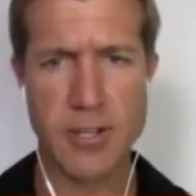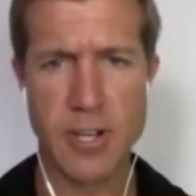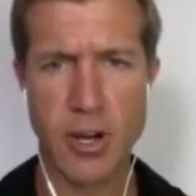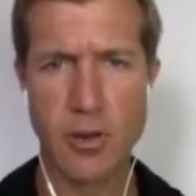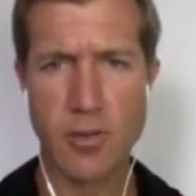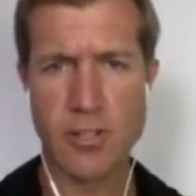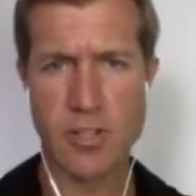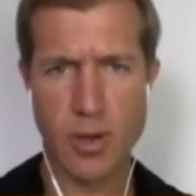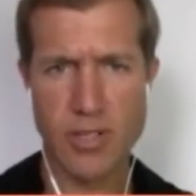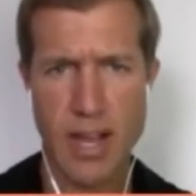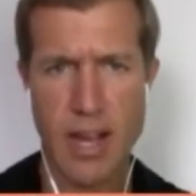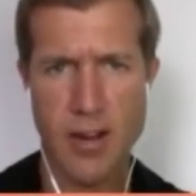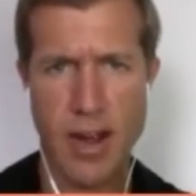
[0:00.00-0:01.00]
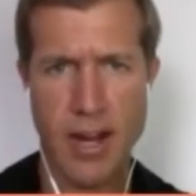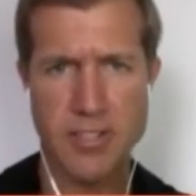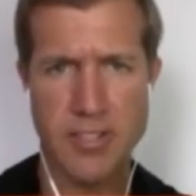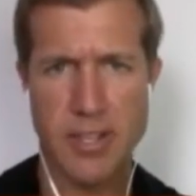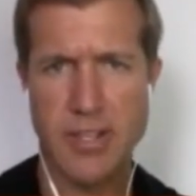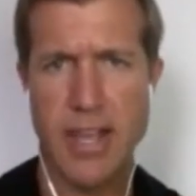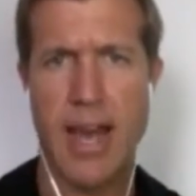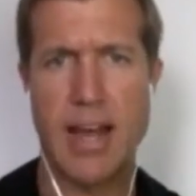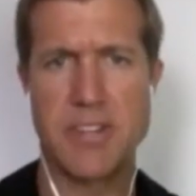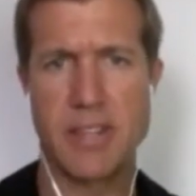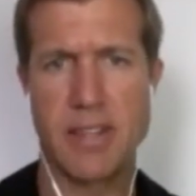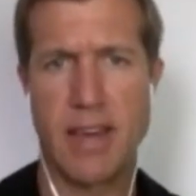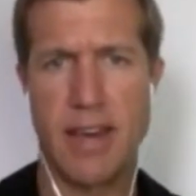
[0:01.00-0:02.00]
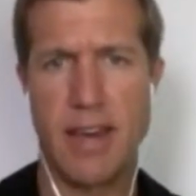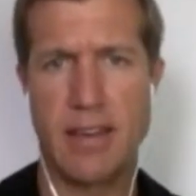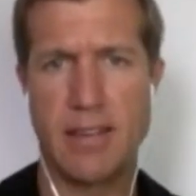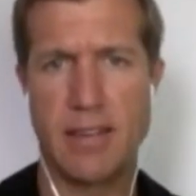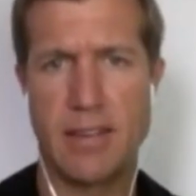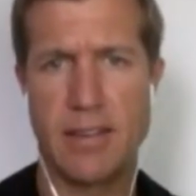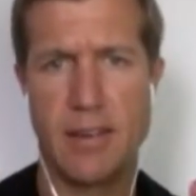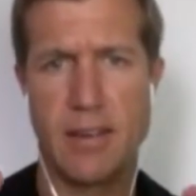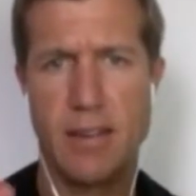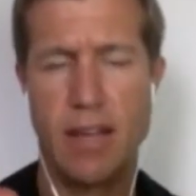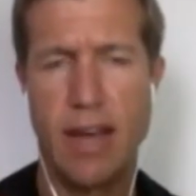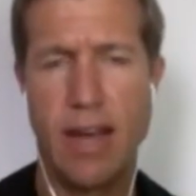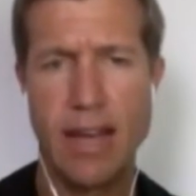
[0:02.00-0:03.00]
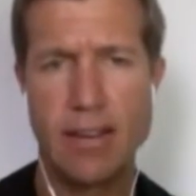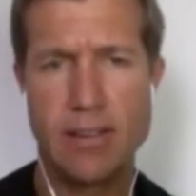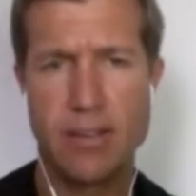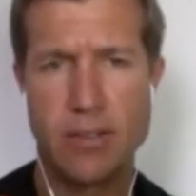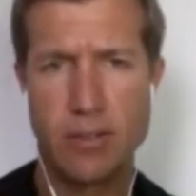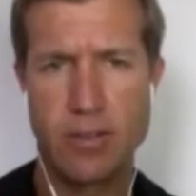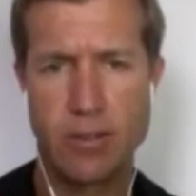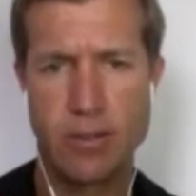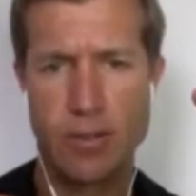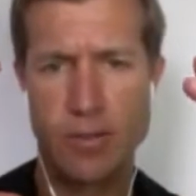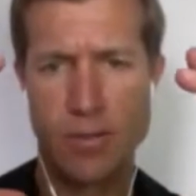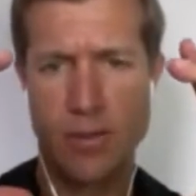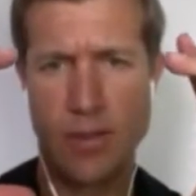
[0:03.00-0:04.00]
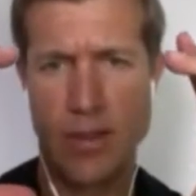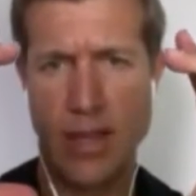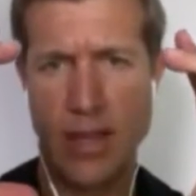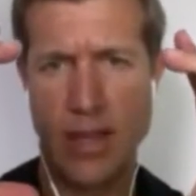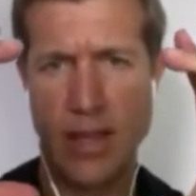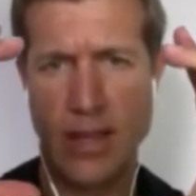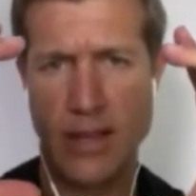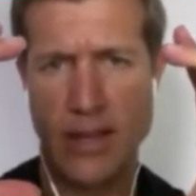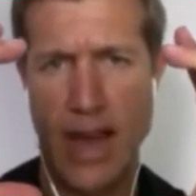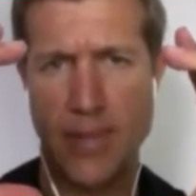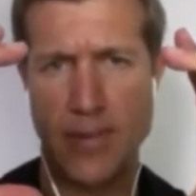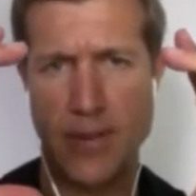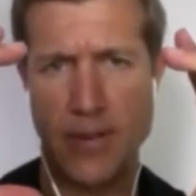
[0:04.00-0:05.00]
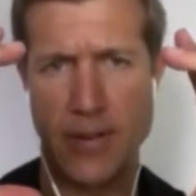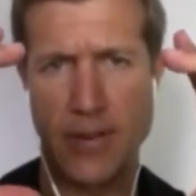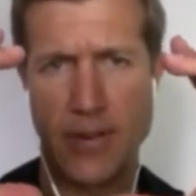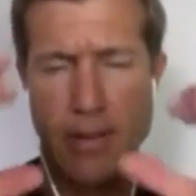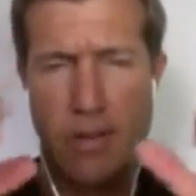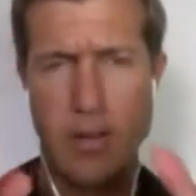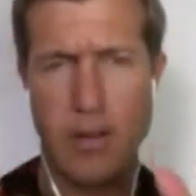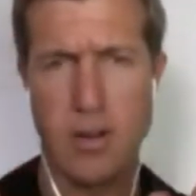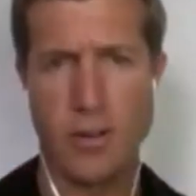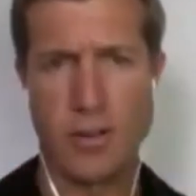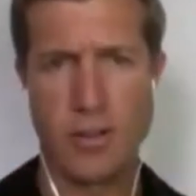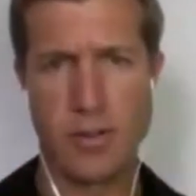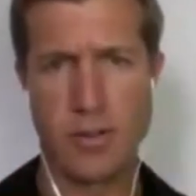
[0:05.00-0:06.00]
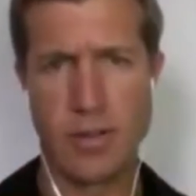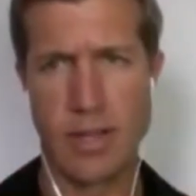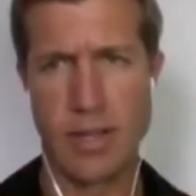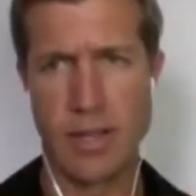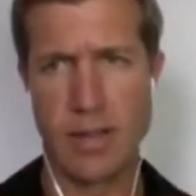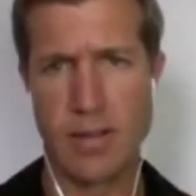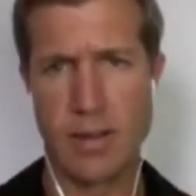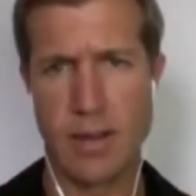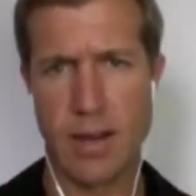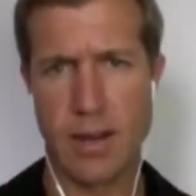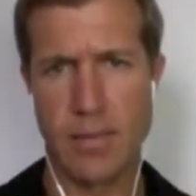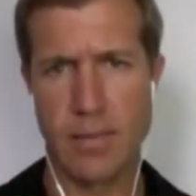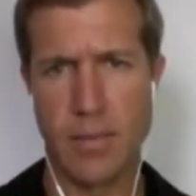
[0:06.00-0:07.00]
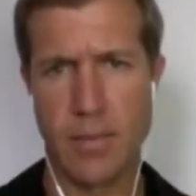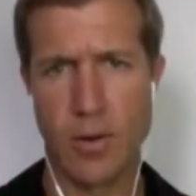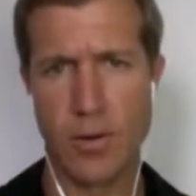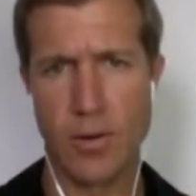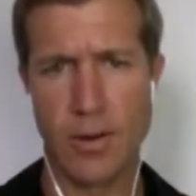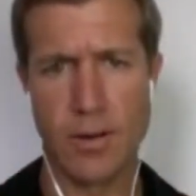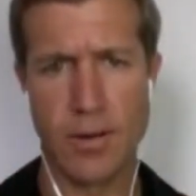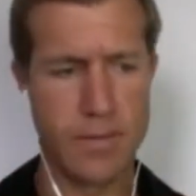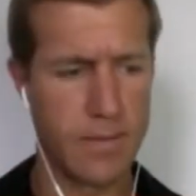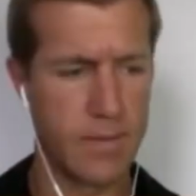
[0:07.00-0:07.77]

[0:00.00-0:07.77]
show us how you're actually attaching that light to the adapter or to the holder.